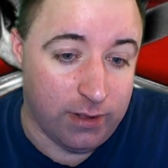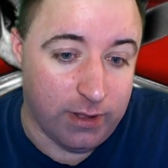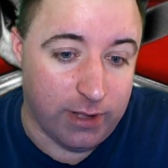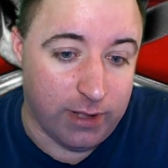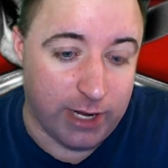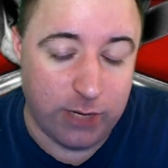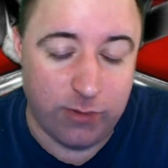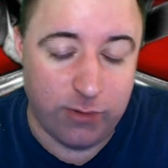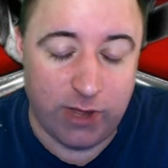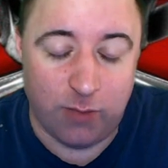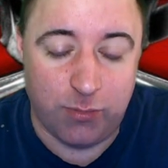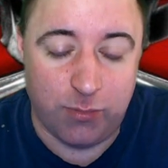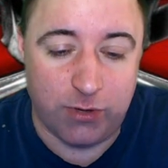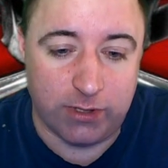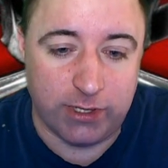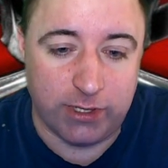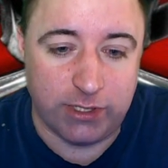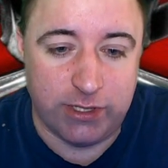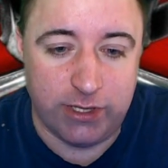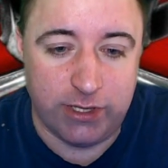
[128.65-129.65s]
Anyway, I'll put a
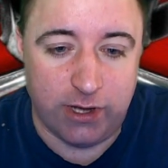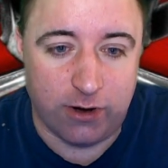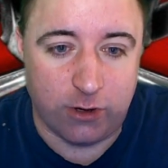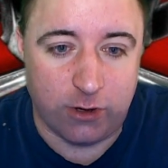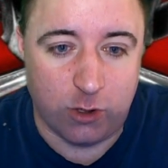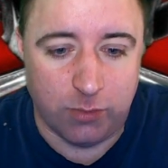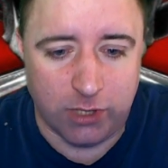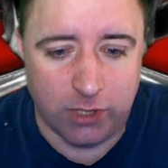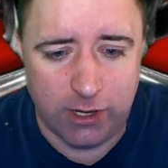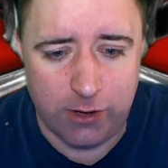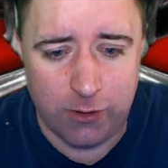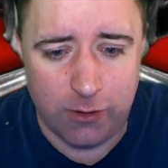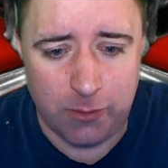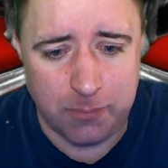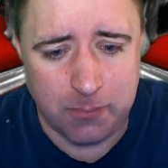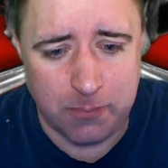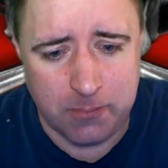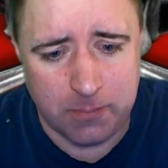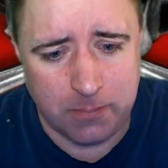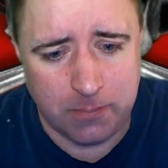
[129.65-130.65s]
link to the article below.
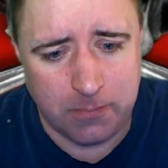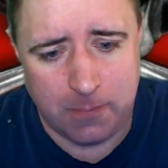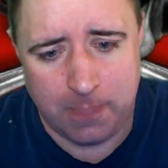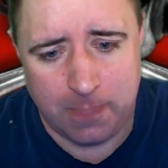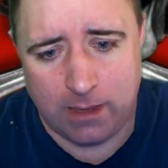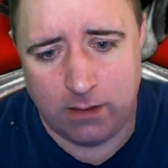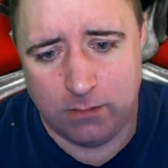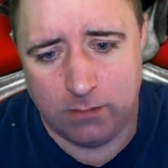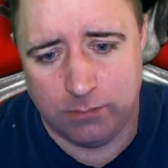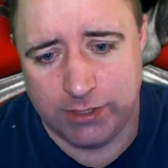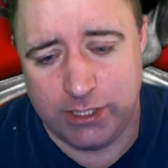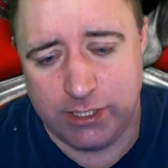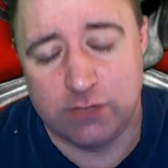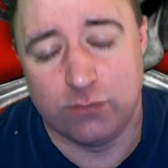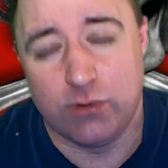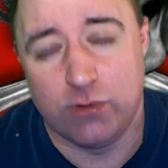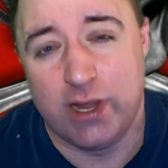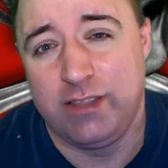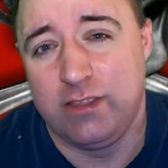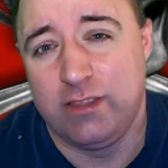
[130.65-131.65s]
Please
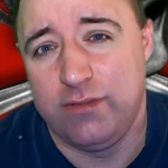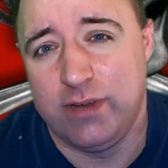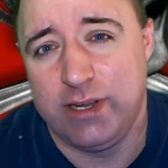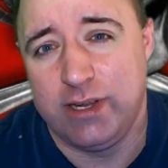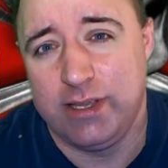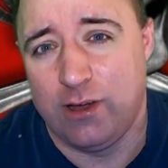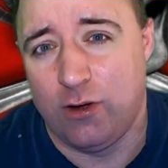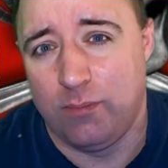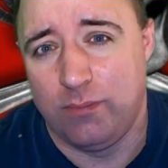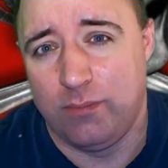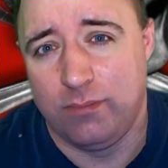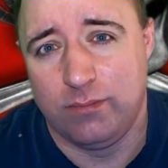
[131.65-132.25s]
rate the video.